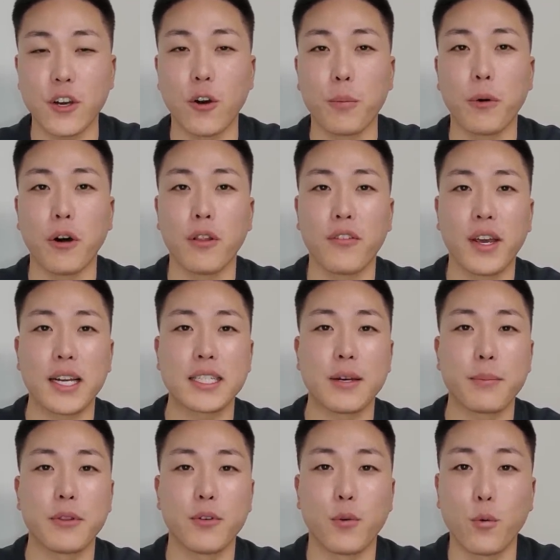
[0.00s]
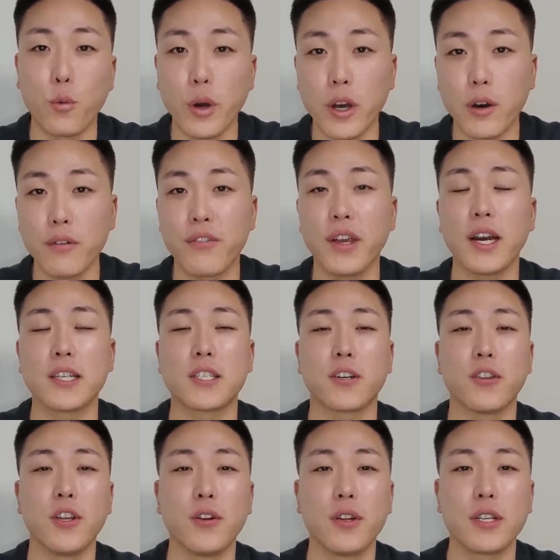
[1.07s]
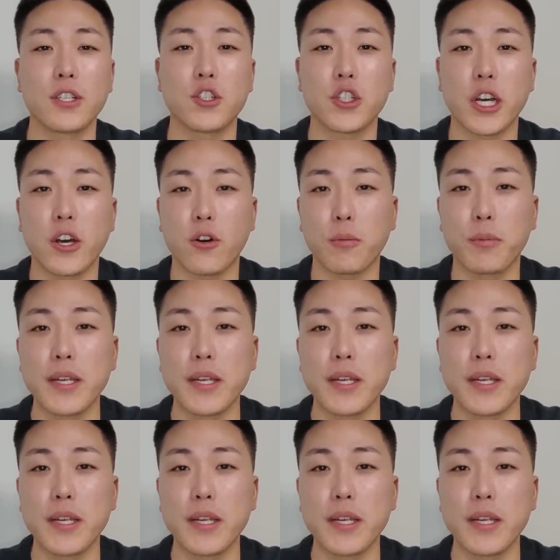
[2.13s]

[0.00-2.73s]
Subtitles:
I hope all of you guys have been doing well. If you guys are new to this channel,